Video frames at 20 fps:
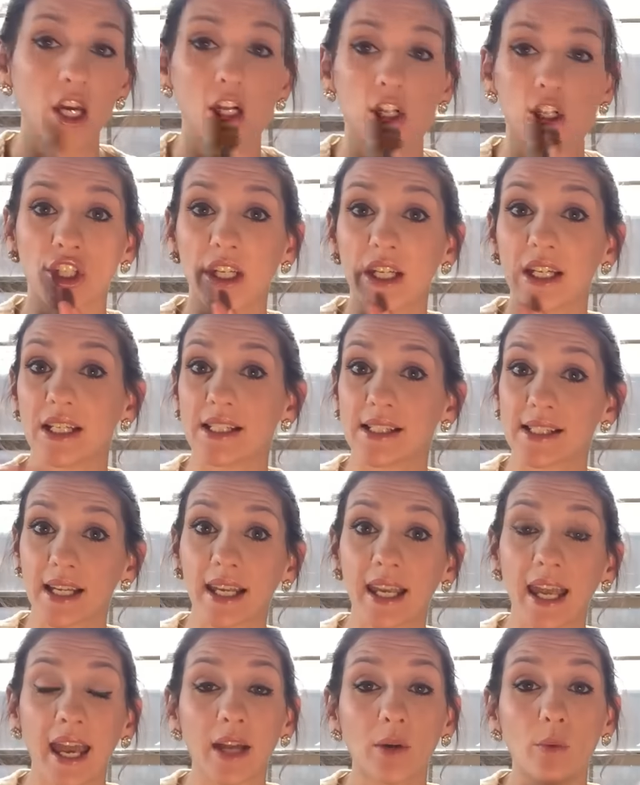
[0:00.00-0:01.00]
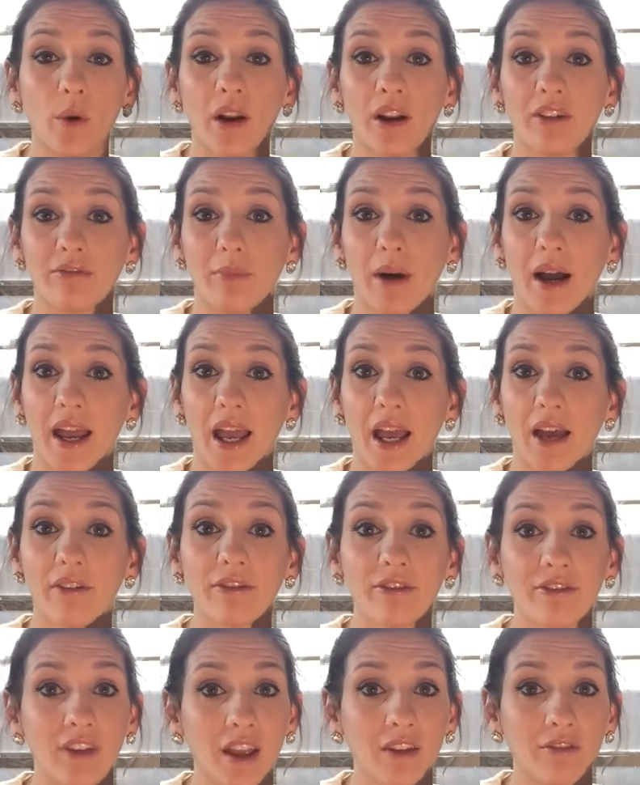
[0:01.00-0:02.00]
She is, again, one of my
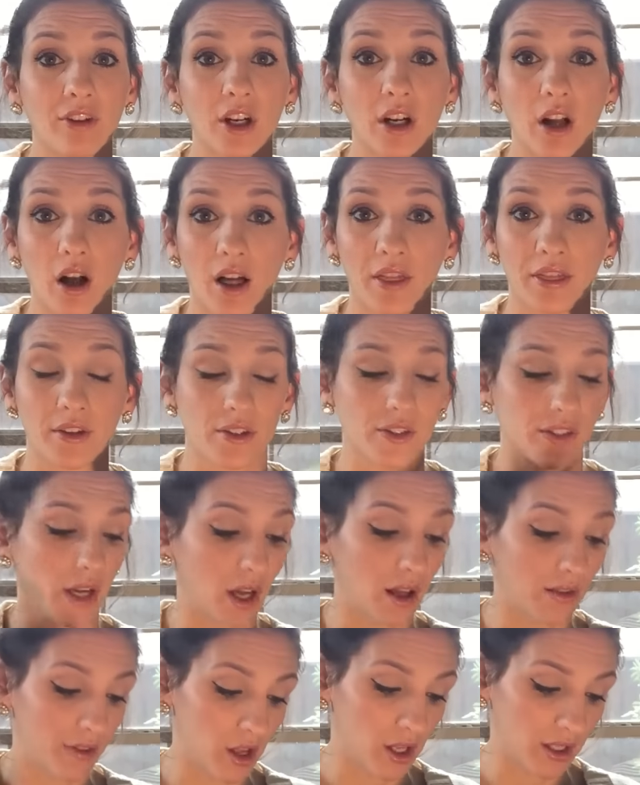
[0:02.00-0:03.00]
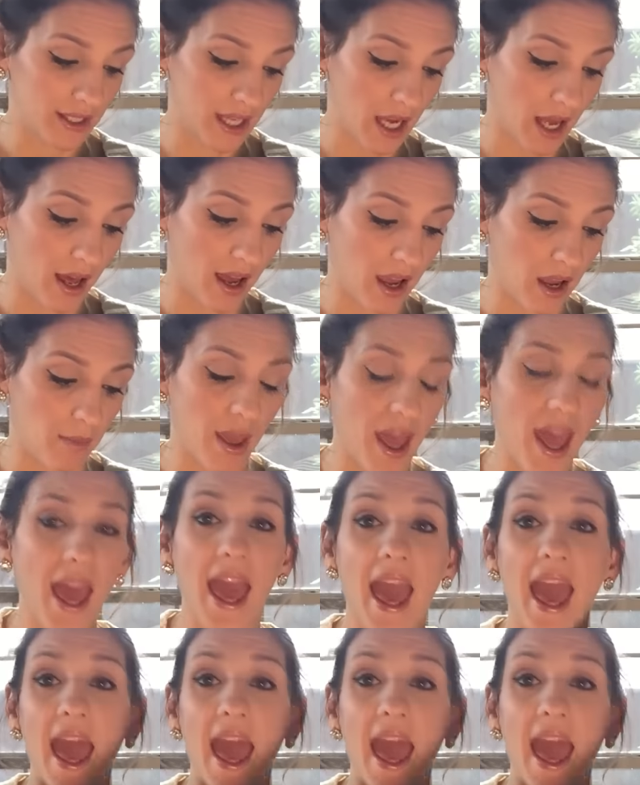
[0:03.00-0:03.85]
favorite authors of all time,